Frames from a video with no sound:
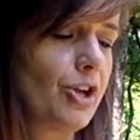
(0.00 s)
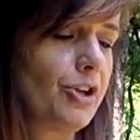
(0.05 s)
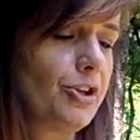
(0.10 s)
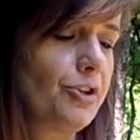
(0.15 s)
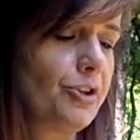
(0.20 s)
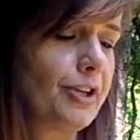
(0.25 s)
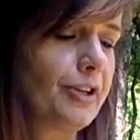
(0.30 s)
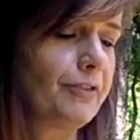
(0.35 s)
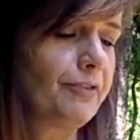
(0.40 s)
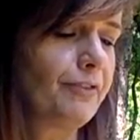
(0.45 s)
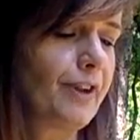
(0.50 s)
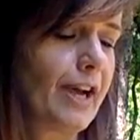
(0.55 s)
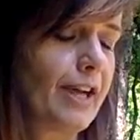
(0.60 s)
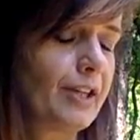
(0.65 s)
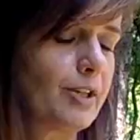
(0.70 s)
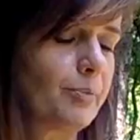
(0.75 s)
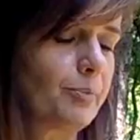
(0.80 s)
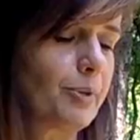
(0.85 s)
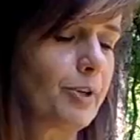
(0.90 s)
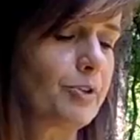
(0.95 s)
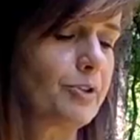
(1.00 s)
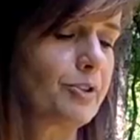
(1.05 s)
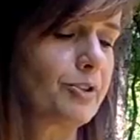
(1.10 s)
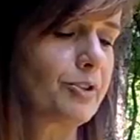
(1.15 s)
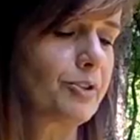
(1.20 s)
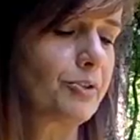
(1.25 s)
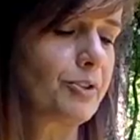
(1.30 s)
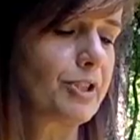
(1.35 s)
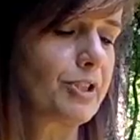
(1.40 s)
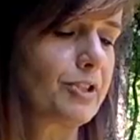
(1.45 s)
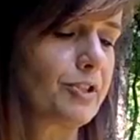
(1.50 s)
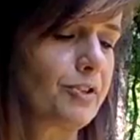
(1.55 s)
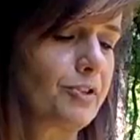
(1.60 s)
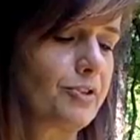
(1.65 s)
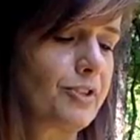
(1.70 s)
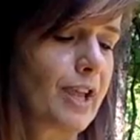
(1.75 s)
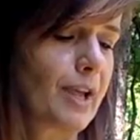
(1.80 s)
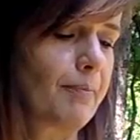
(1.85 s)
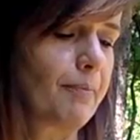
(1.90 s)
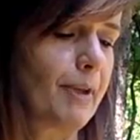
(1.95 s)
You can find or purchase
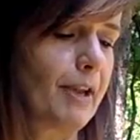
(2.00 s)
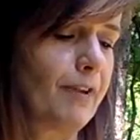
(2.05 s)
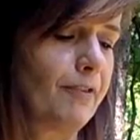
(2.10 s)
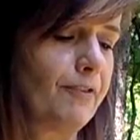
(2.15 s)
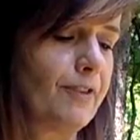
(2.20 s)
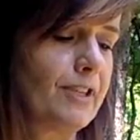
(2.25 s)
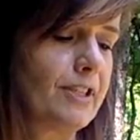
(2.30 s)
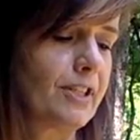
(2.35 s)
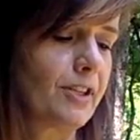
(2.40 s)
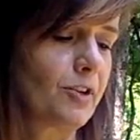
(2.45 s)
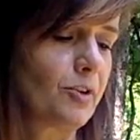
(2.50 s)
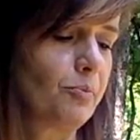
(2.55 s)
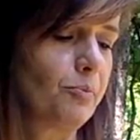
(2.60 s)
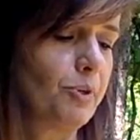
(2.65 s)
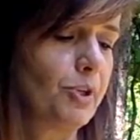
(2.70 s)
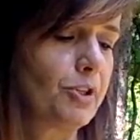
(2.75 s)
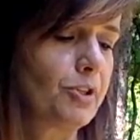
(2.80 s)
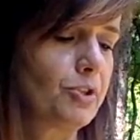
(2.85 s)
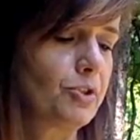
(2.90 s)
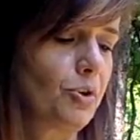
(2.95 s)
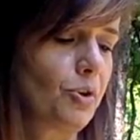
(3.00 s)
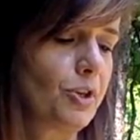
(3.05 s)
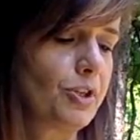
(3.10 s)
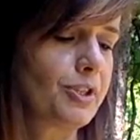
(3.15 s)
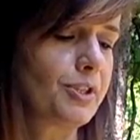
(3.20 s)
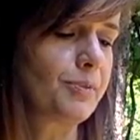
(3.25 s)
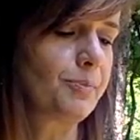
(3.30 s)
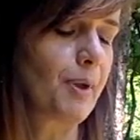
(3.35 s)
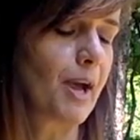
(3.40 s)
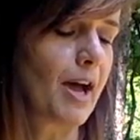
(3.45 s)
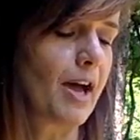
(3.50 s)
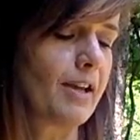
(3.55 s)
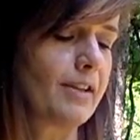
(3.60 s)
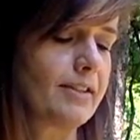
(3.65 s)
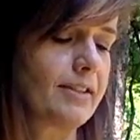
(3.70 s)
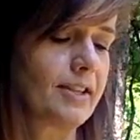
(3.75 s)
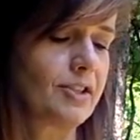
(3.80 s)
crystals at metaphysical bookstores, spas,